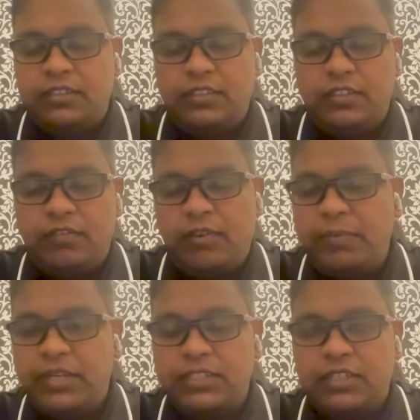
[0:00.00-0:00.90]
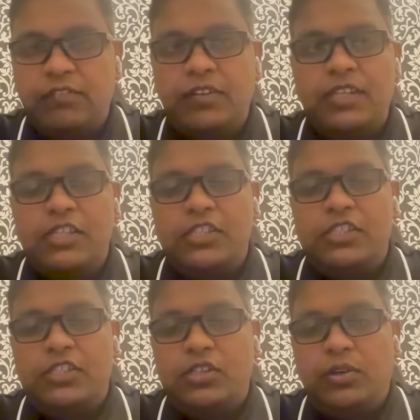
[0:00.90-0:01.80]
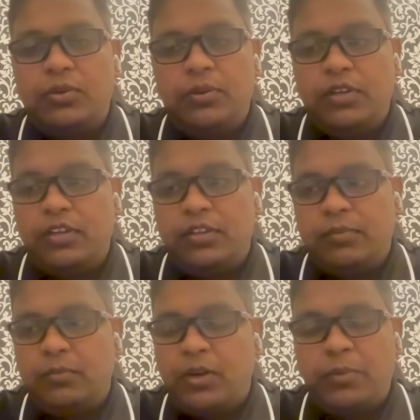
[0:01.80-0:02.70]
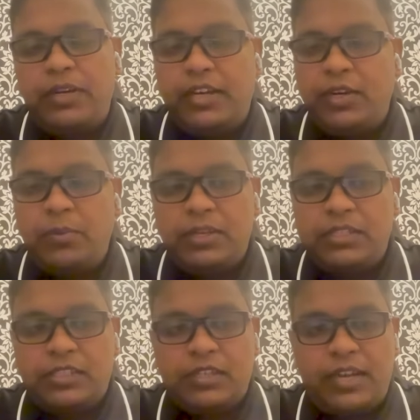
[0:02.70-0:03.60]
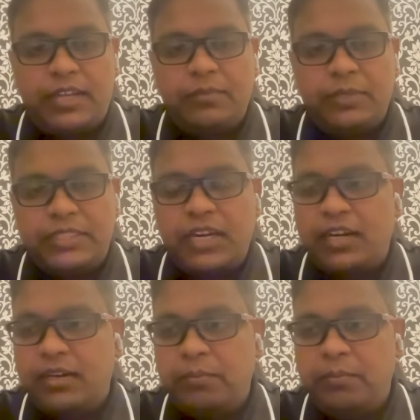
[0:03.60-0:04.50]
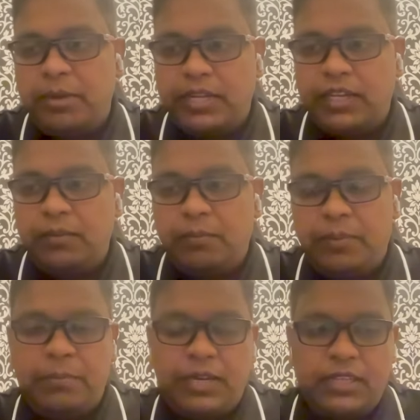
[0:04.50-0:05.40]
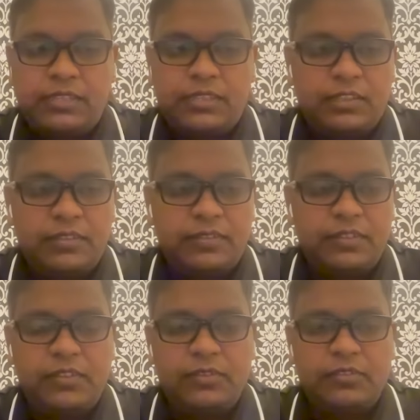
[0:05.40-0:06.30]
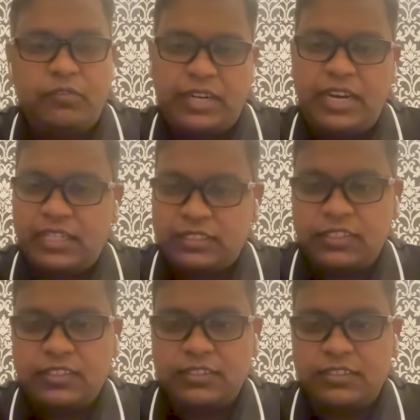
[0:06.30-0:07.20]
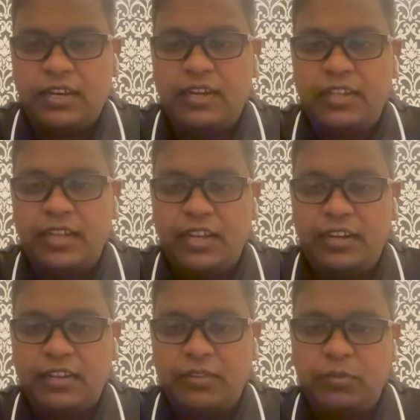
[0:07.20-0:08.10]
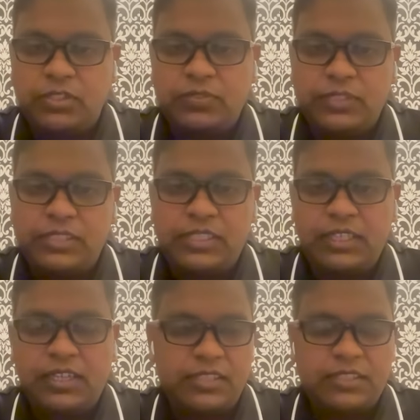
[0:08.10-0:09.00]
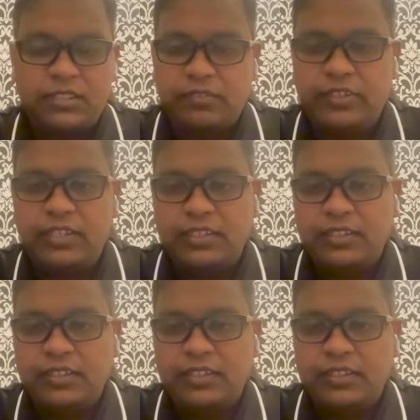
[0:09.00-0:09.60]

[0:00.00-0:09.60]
Web3 stuff. So what we did was we started bringing people as you know, freelancers, and then once we see a culture fit,